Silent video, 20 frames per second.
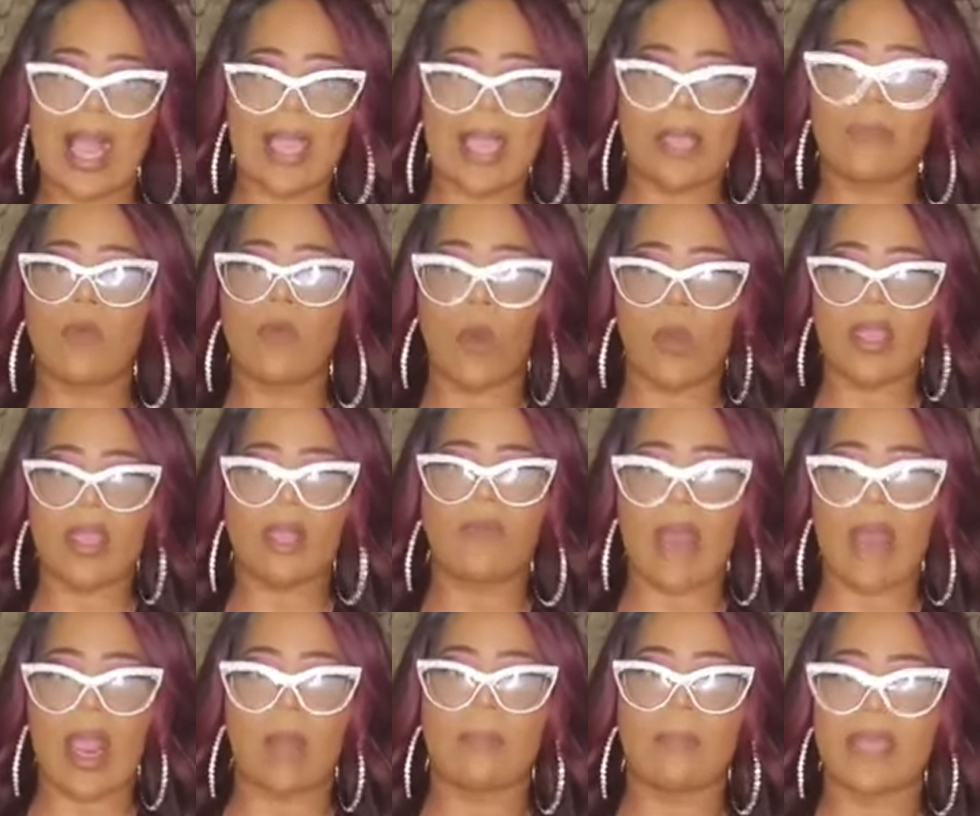I am going
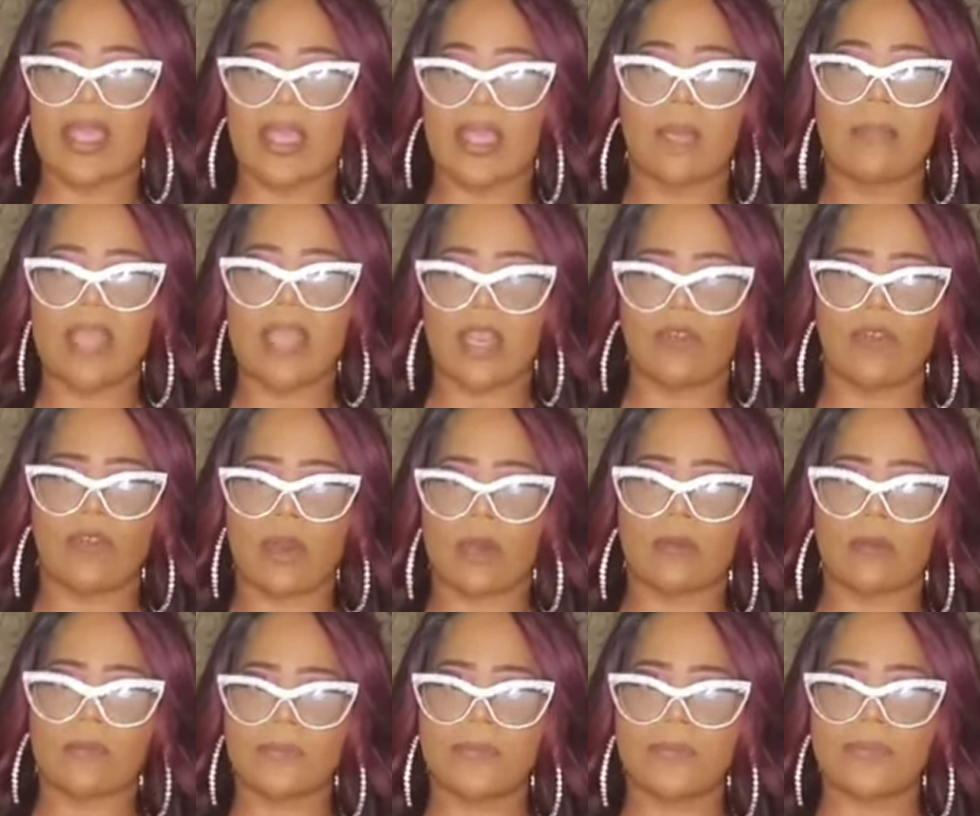around being a
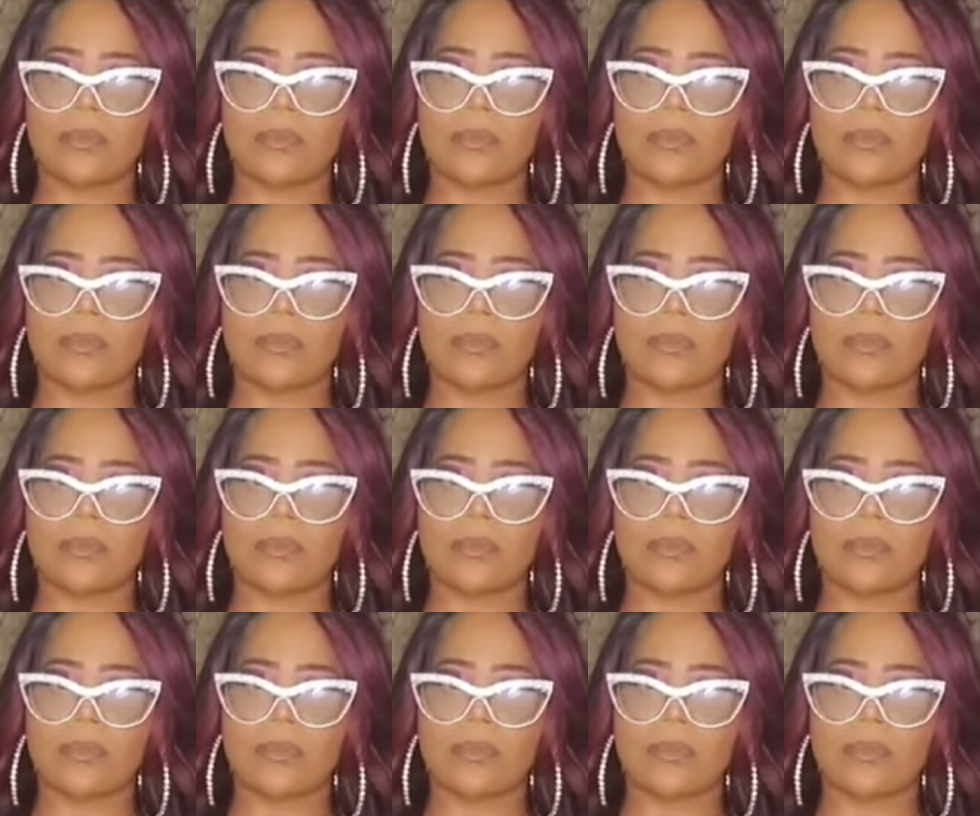mirror.